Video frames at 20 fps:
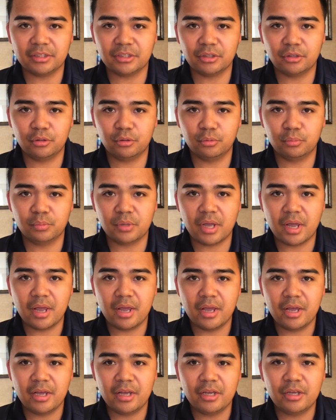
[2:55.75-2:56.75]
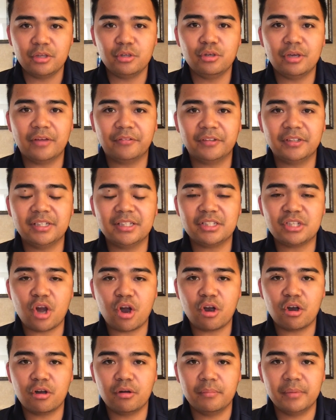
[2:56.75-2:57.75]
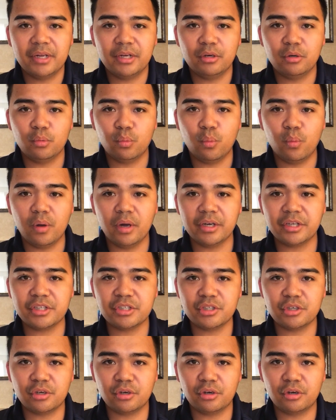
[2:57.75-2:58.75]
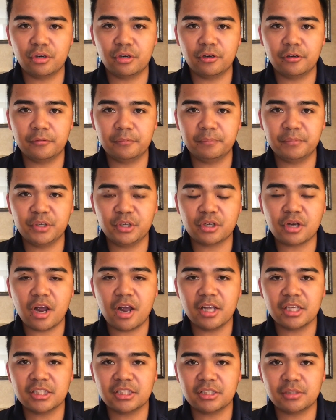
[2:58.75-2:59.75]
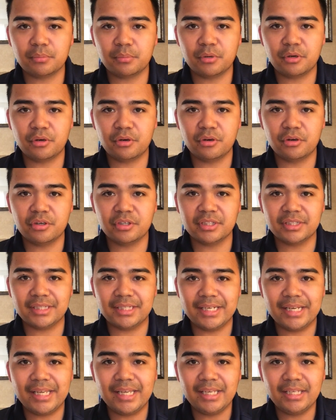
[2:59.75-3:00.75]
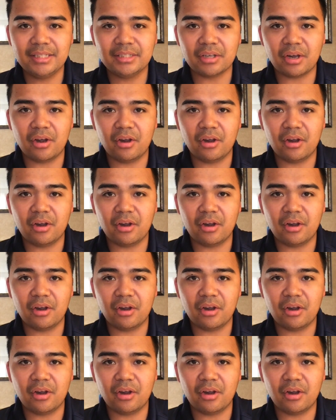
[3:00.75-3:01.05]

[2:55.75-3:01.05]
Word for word: So you have to determine what your your customers needs